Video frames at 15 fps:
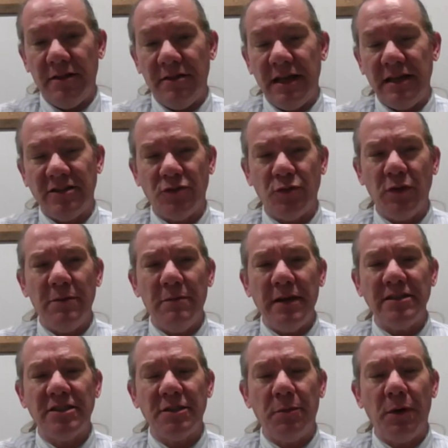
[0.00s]
that's really
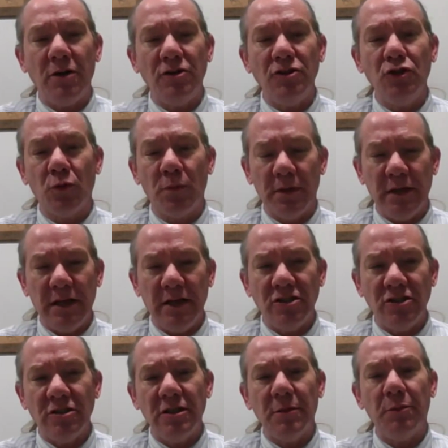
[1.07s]
based upon your
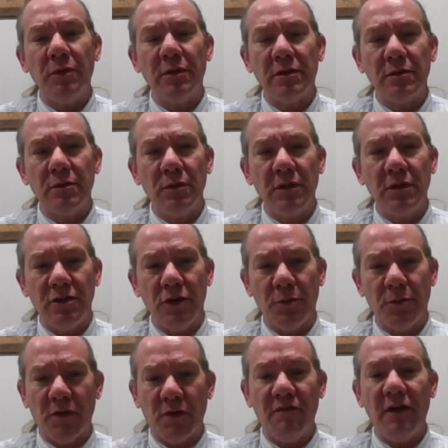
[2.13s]
relationship with
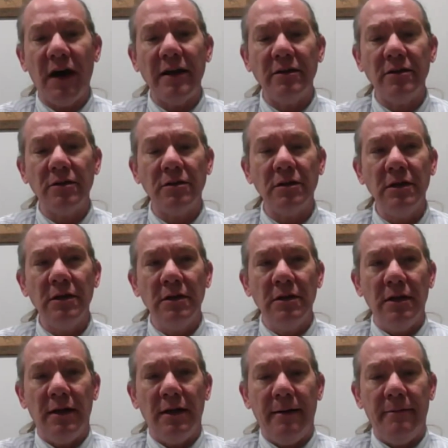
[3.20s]
your provider.
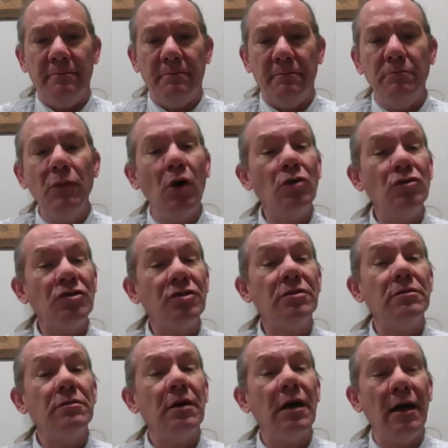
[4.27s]

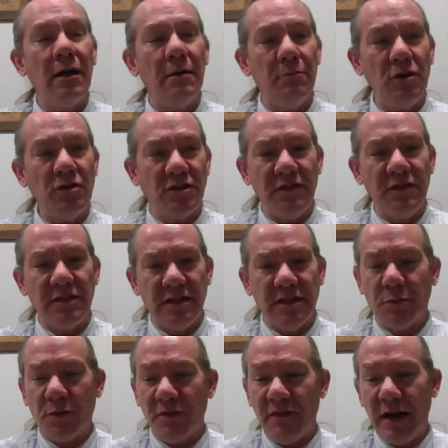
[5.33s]
Most of us
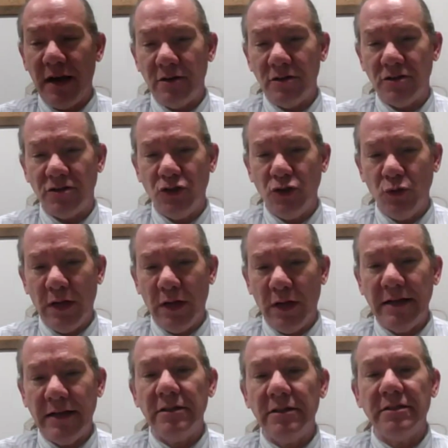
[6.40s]
as providers do
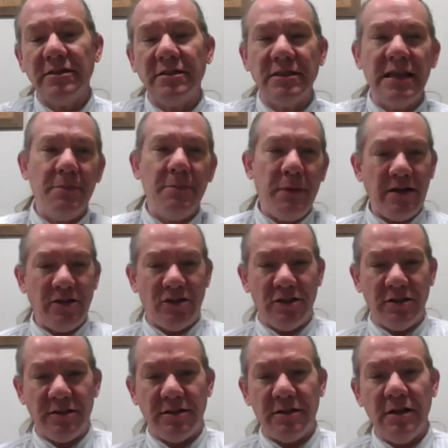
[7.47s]
like to see
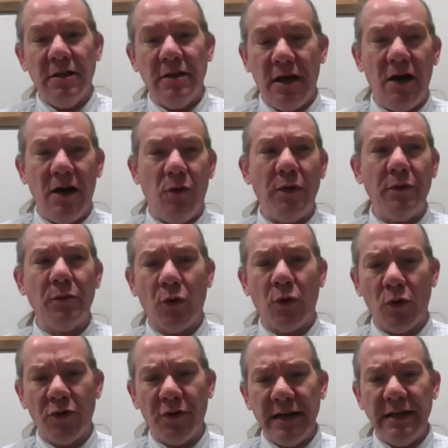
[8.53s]
patients when we're
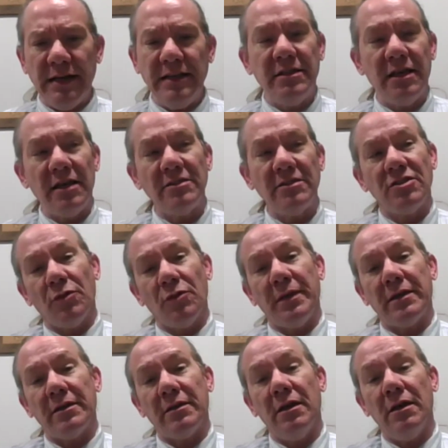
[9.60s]
ordering any tests, so that